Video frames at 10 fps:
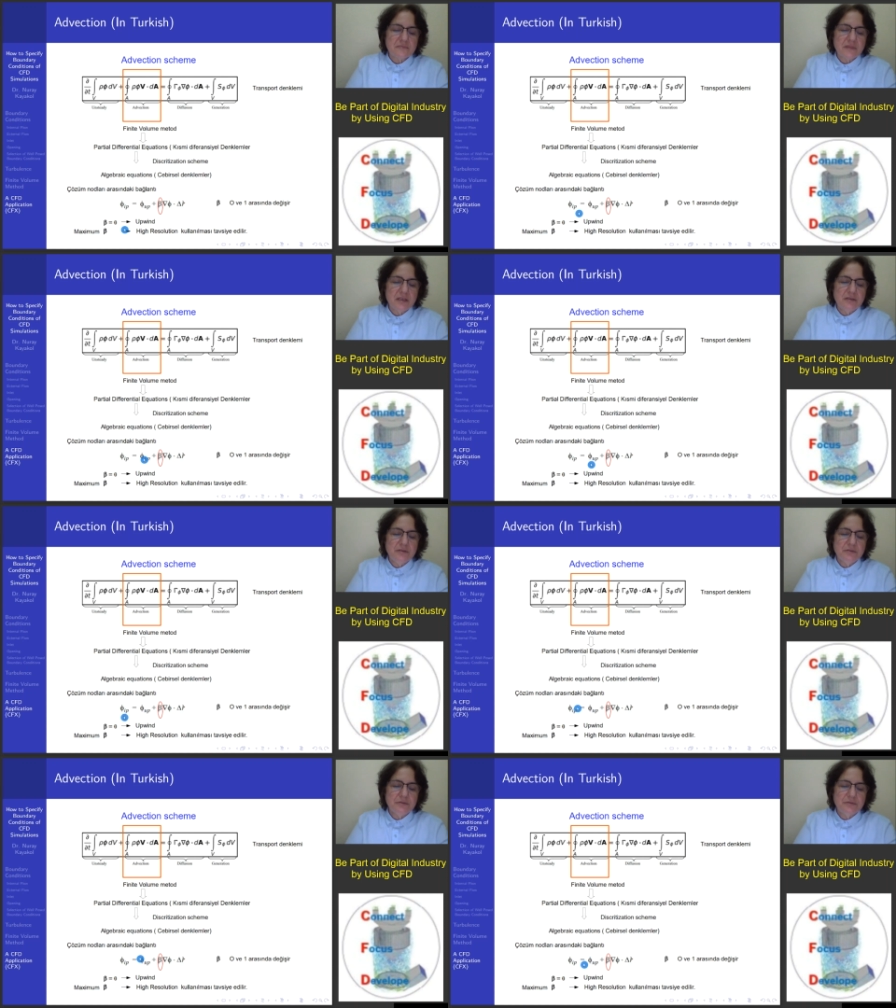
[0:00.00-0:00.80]

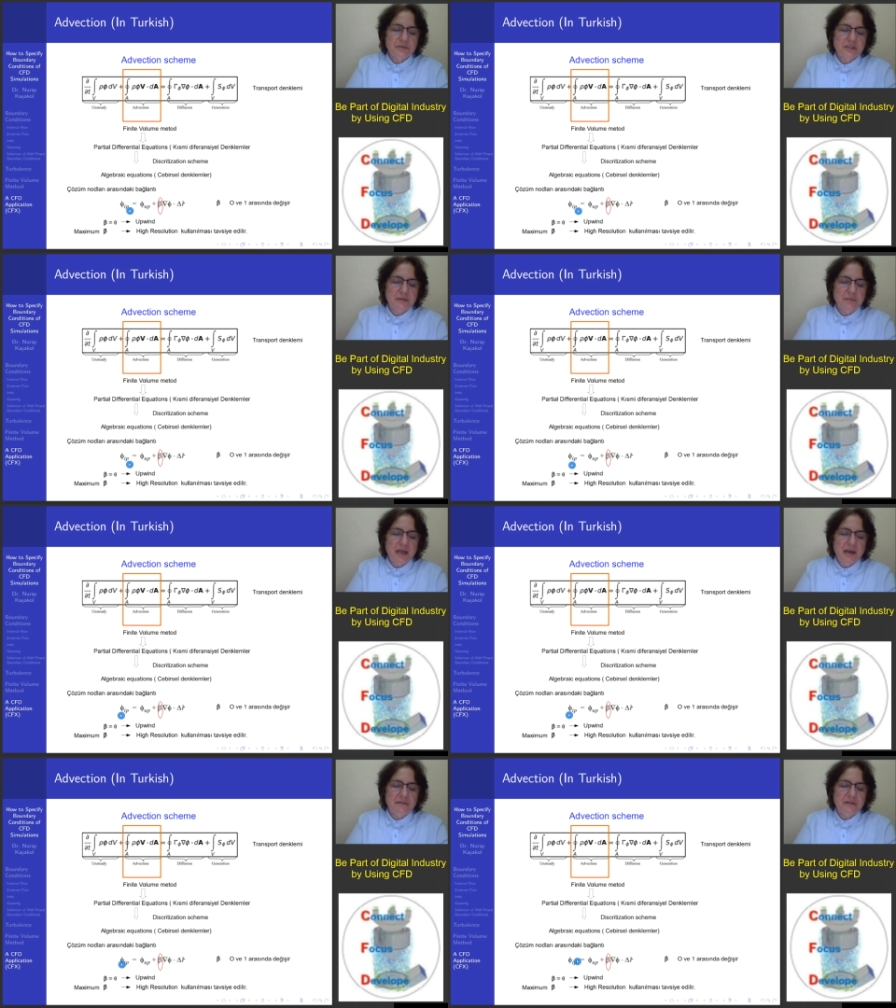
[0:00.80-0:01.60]
you do some
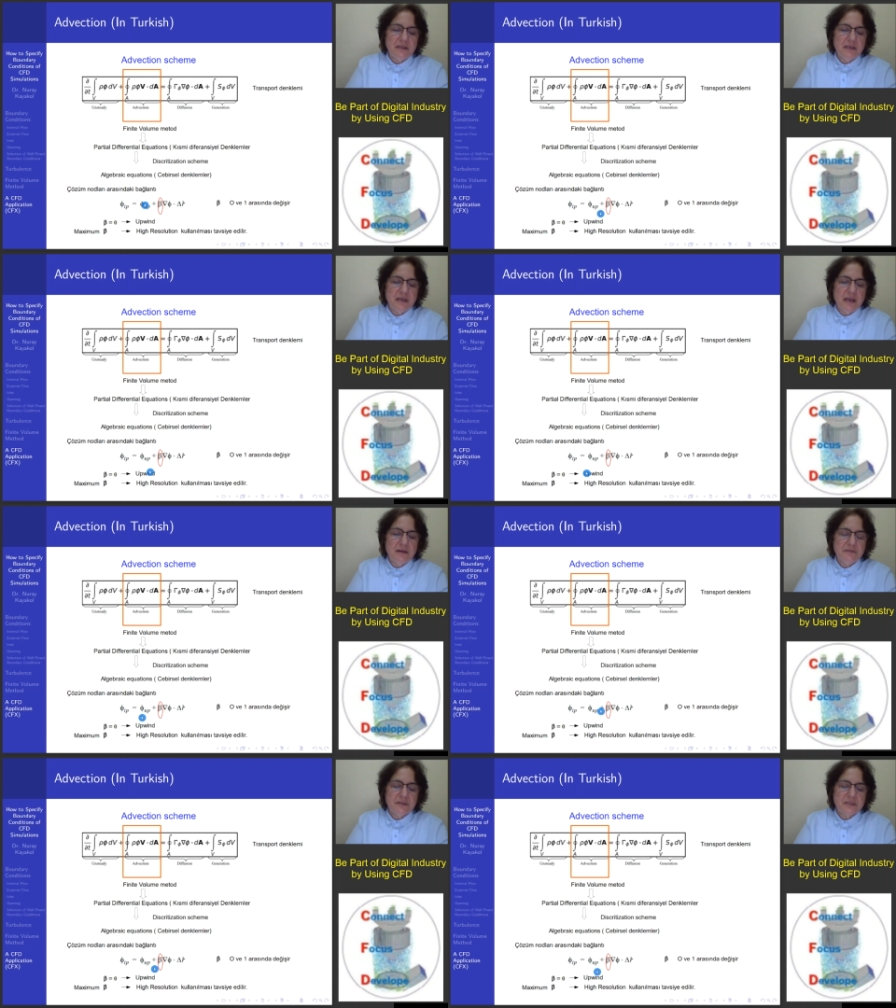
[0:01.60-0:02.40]

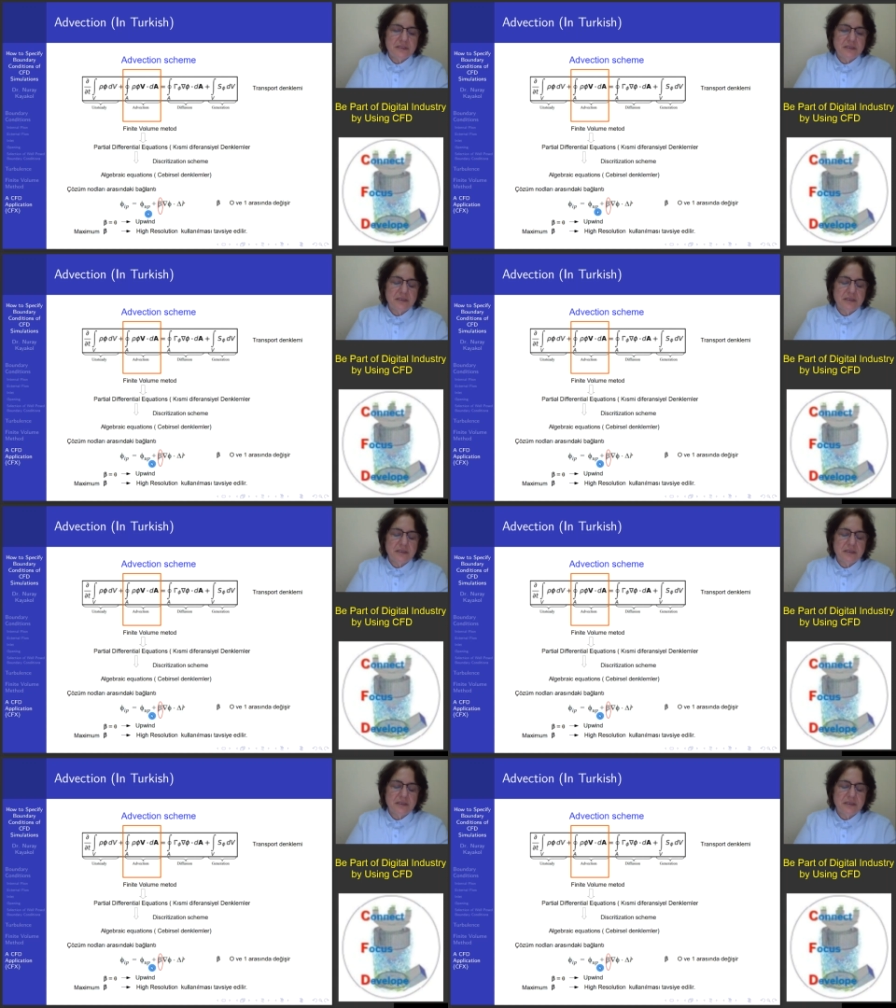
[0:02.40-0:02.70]
averaging